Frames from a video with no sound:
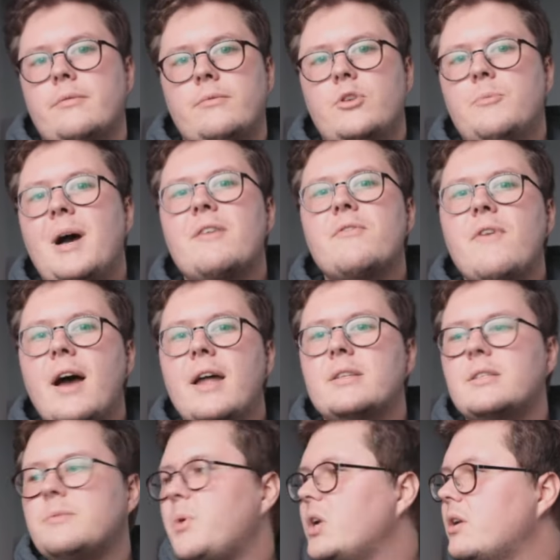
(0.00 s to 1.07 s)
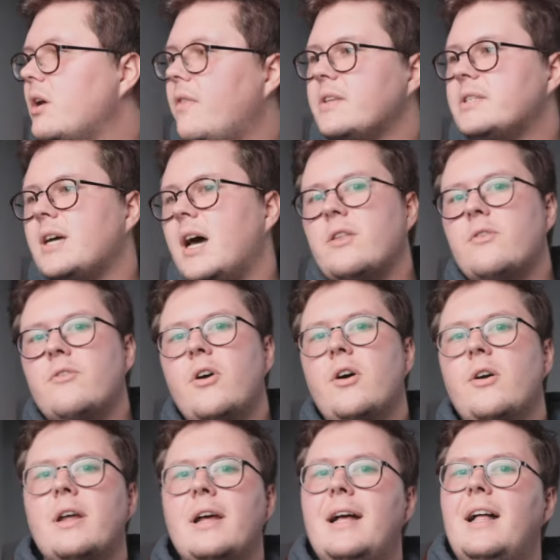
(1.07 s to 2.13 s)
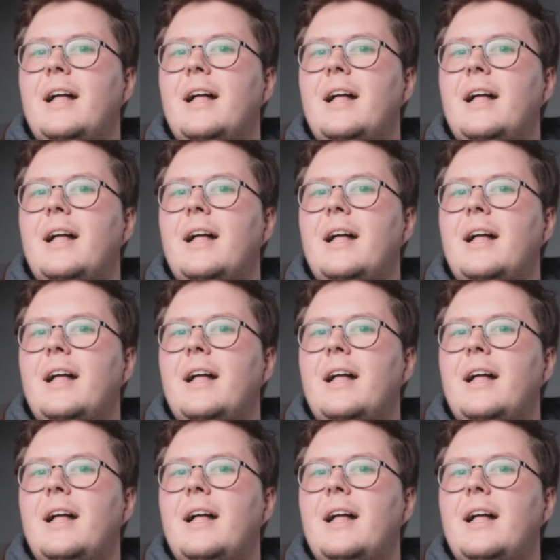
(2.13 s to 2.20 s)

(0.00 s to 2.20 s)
You might find a spot on the side of the road